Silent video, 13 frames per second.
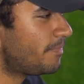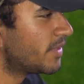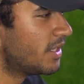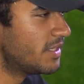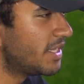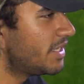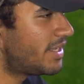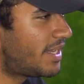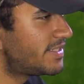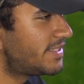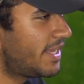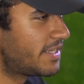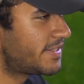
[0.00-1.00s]
Lil
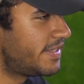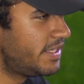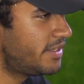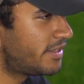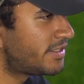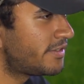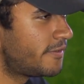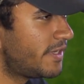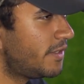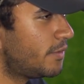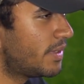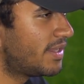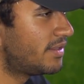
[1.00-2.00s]
Nas X, he does it really
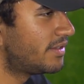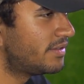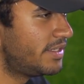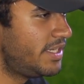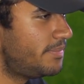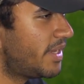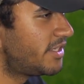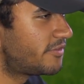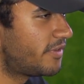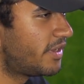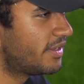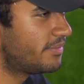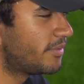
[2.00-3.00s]
well. Yeah. He makes
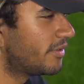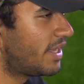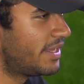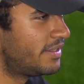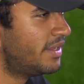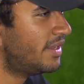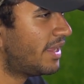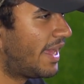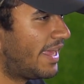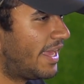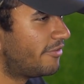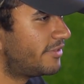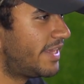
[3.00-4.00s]
fun, bro. I
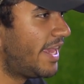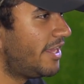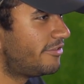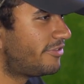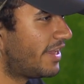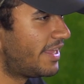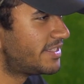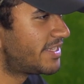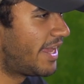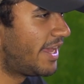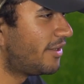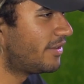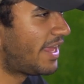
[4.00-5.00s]
have gay fans.
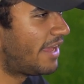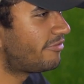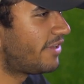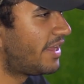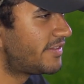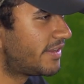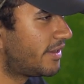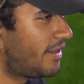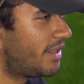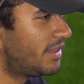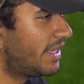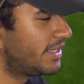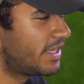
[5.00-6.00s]
I don't have fans at
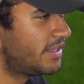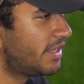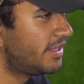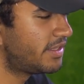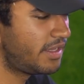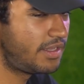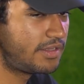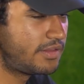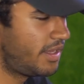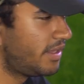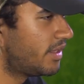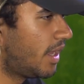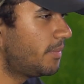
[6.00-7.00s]
all. Like in
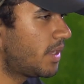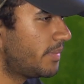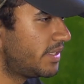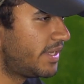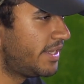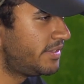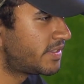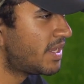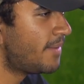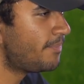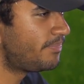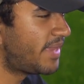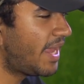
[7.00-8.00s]
the upcoming days,
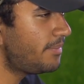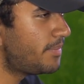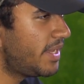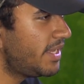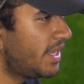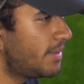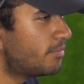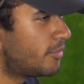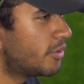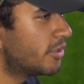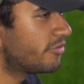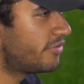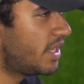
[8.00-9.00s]
that made him
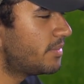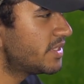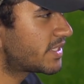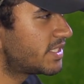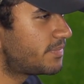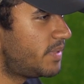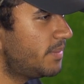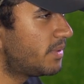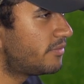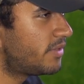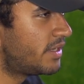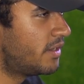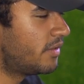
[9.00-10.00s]
more famous because
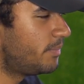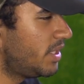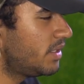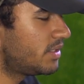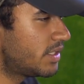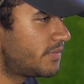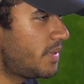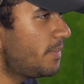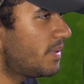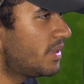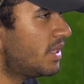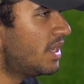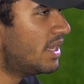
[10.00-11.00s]

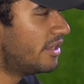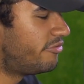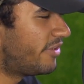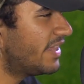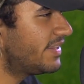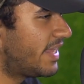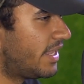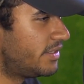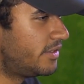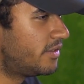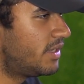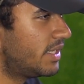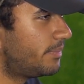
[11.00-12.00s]
people felt that, you
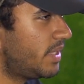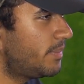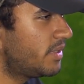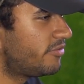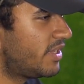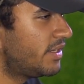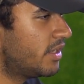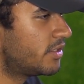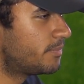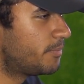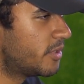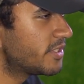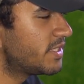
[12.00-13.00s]
know, like people felt a
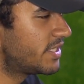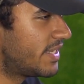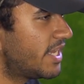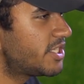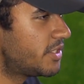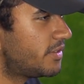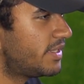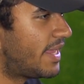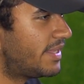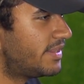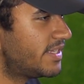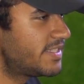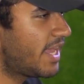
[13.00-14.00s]
personal connection to
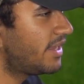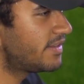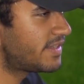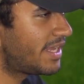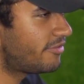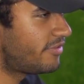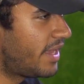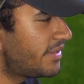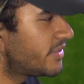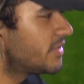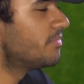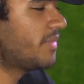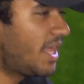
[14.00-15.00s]
that. This guy doesn't have
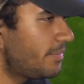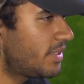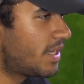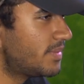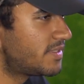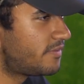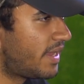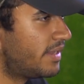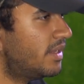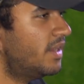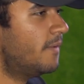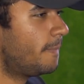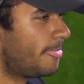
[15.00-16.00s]
fans. I'll become his fan.
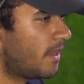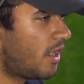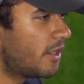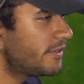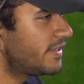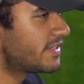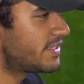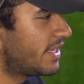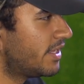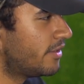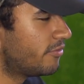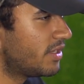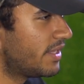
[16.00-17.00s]
Yeah. Artists
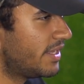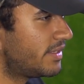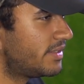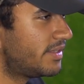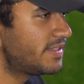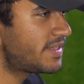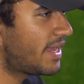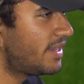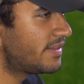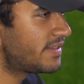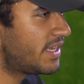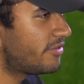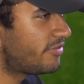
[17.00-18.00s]
were like, this guy
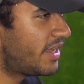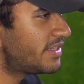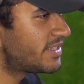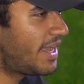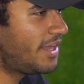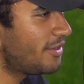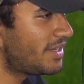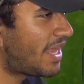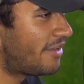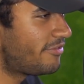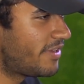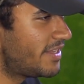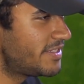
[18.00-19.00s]
doesn't have fans. I don't
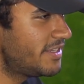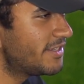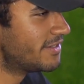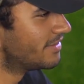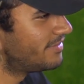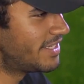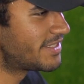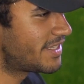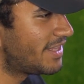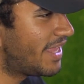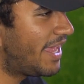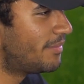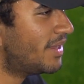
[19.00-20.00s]
have fans either. Let's
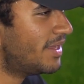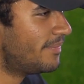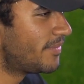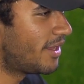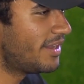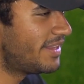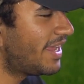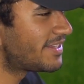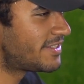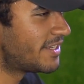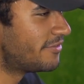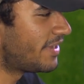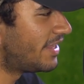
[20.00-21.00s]
collab. All of that
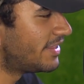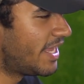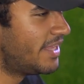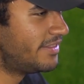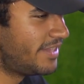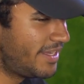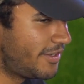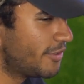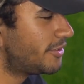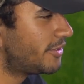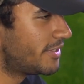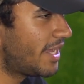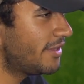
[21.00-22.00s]
stuff, and that they grew
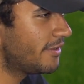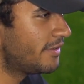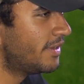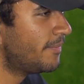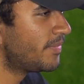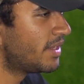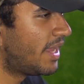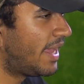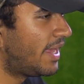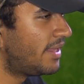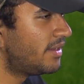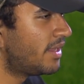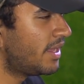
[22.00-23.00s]
together. Yeah.
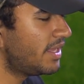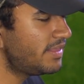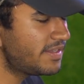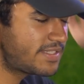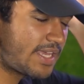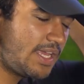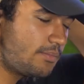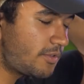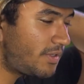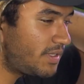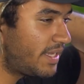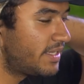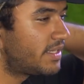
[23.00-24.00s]
And in this game, bro,
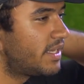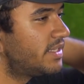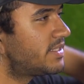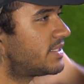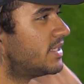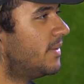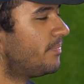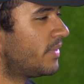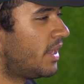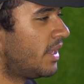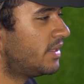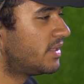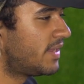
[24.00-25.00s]
like it's
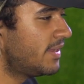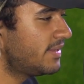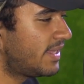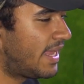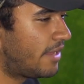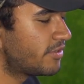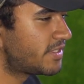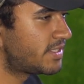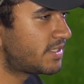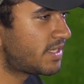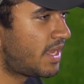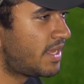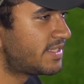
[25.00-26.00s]
the thing that I was
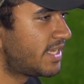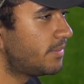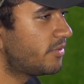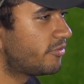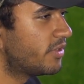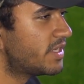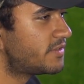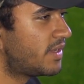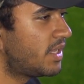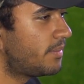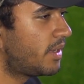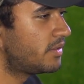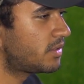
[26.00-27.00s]
saying before as well
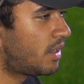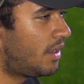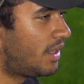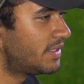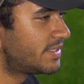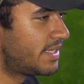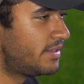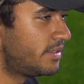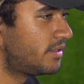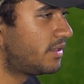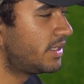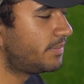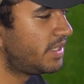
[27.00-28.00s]
about calls and, you
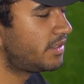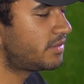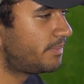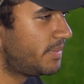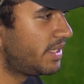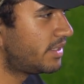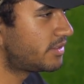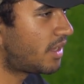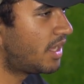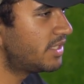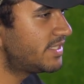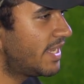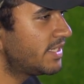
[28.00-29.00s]
know, like being in
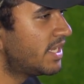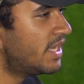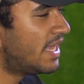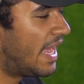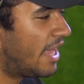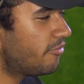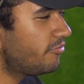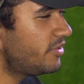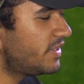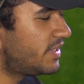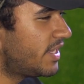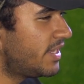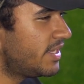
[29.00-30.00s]
contact. Every
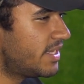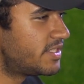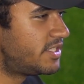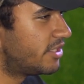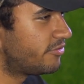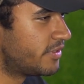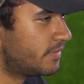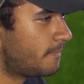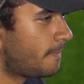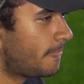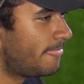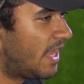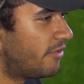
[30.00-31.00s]
day is different.
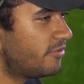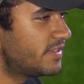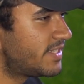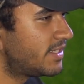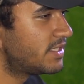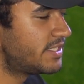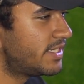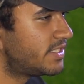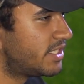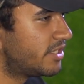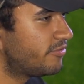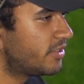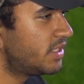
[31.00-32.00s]
Every single day is
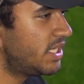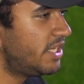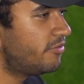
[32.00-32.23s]
different.